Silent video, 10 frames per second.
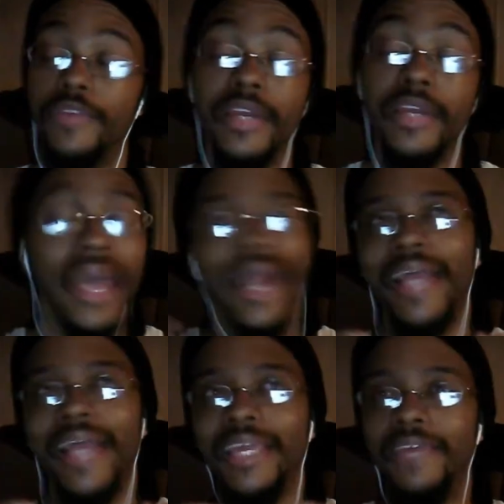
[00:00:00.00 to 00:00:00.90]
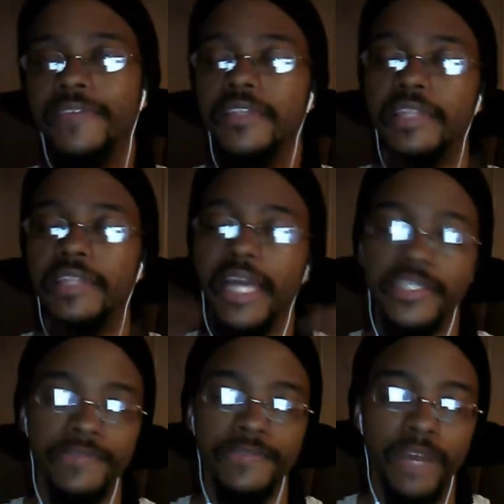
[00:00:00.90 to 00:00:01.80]
and I give less
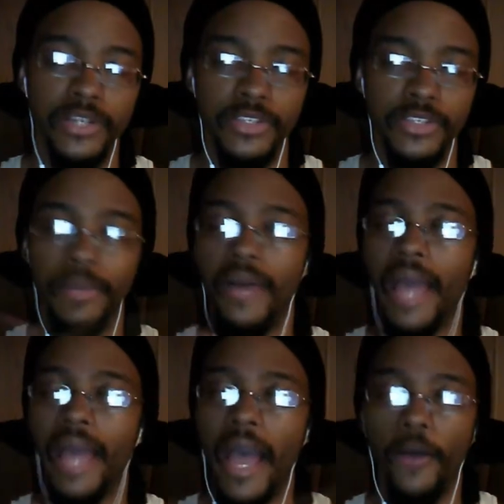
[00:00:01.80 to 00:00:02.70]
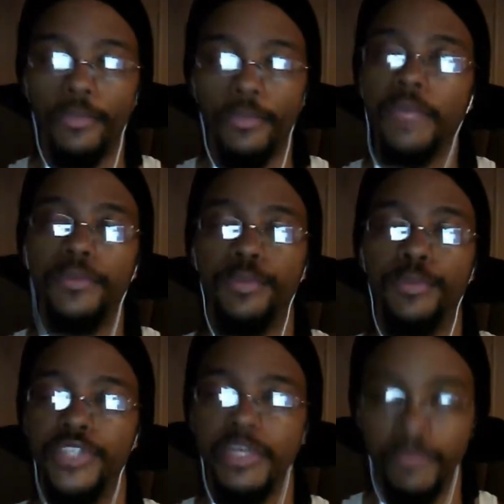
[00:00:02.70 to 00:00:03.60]
fucks about how people perceive
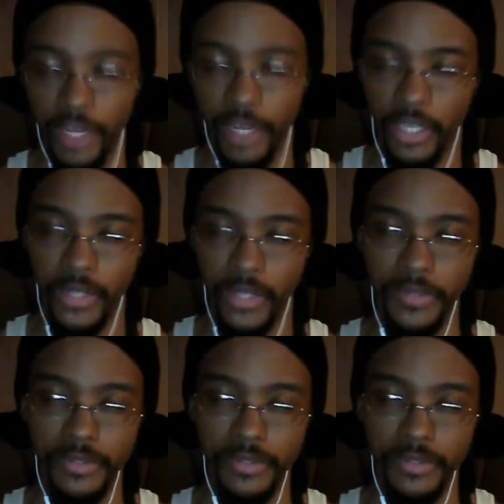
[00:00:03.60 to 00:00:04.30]
the videos.